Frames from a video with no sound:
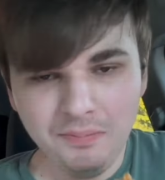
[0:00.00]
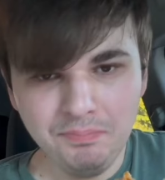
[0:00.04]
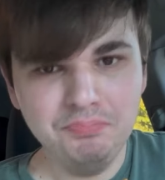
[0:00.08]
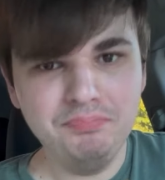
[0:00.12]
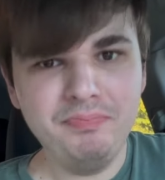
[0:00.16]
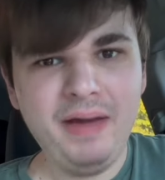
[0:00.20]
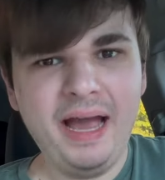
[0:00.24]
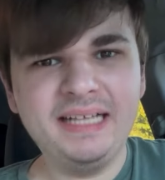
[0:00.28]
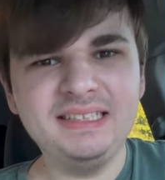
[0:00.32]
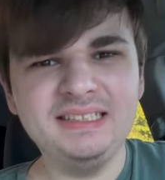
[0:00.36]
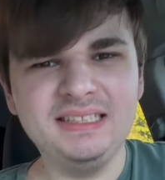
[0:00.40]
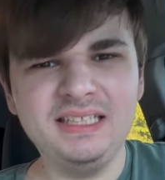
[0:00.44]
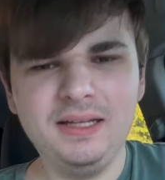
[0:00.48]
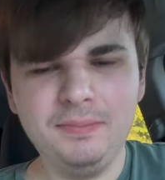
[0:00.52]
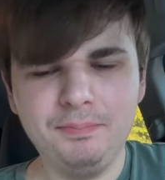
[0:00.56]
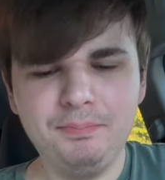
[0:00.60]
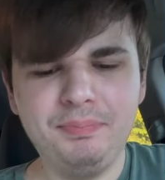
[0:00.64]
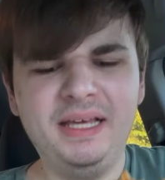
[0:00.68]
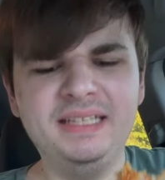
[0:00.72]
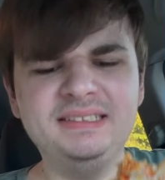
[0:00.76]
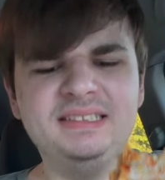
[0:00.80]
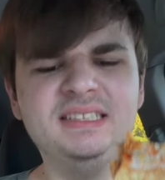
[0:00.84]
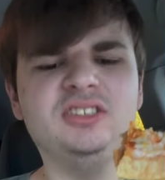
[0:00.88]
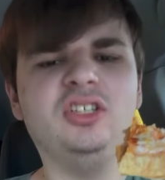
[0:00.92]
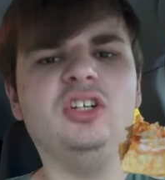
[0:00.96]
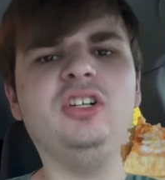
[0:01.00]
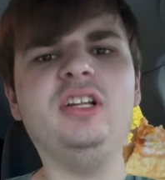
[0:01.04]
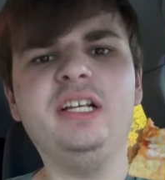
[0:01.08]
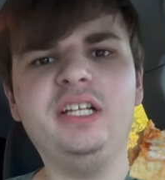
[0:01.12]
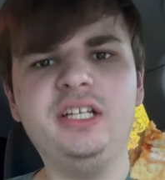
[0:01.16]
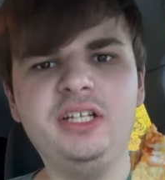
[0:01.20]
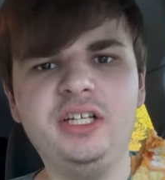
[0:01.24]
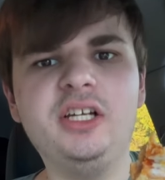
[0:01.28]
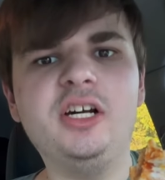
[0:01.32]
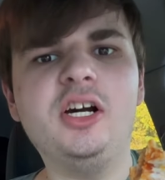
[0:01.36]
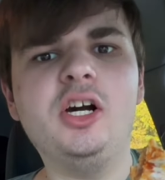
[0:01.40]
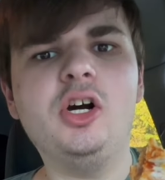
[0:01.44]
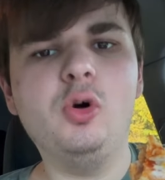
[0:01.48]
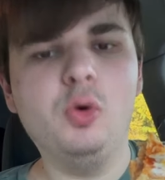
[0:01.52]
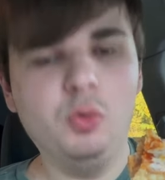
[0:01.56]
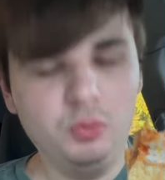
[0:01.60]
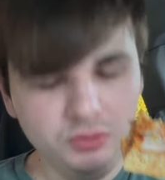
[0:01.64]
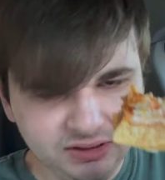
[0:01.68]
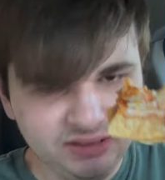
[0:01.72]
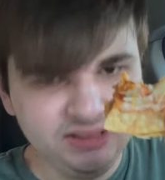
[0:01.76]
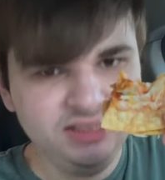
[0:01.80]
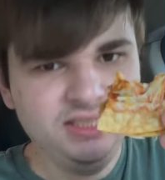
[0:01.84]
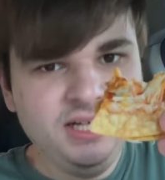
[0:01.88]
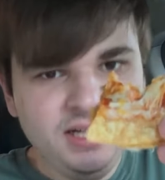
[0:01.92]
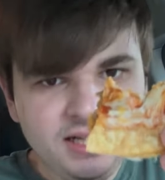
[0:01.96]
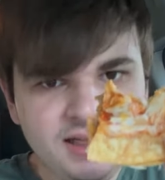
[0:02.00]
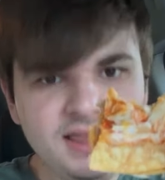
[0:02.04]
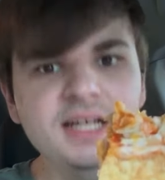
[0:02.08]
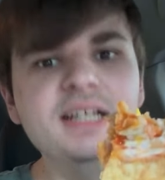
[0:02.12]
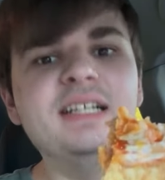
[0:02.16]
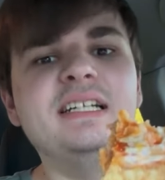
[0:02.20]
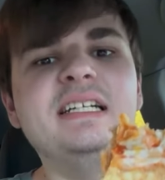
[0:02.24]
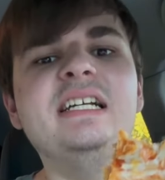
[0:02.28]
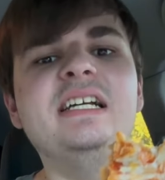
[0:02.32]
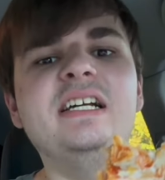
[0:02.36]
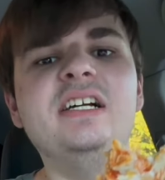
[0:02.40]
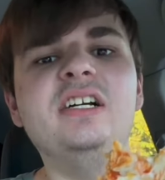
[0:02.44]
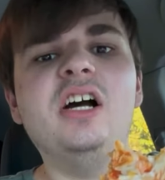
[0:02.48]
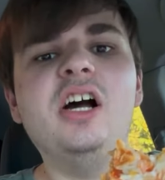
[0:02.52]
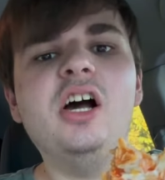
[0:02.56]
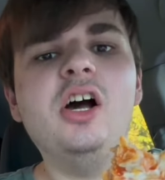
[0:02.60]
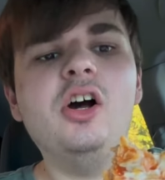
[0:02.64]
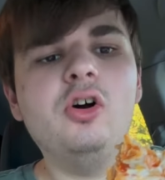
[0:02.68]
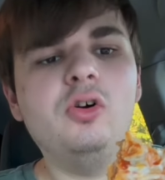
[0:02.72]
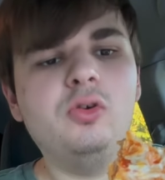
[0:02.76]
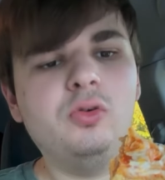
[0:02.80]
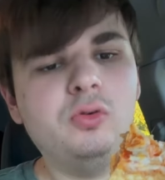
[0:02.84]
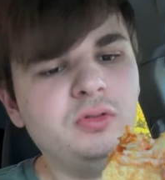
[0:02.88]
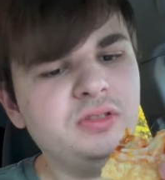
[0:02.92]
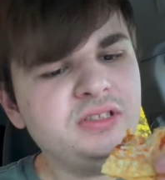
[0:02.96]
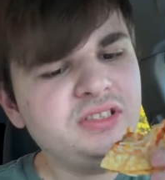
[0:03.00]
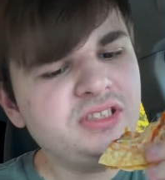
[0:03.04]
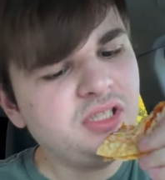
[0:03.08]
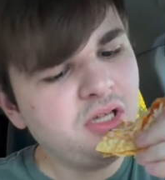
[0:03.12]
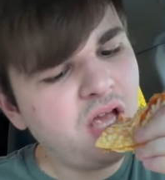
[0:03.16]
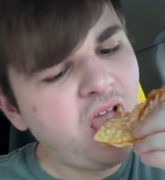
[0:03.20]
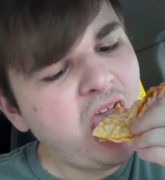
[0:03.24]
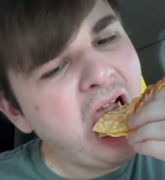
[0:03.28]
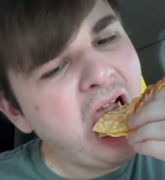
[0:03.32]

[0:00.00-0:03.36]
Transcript: Mexican pizzas are the goat! The goat!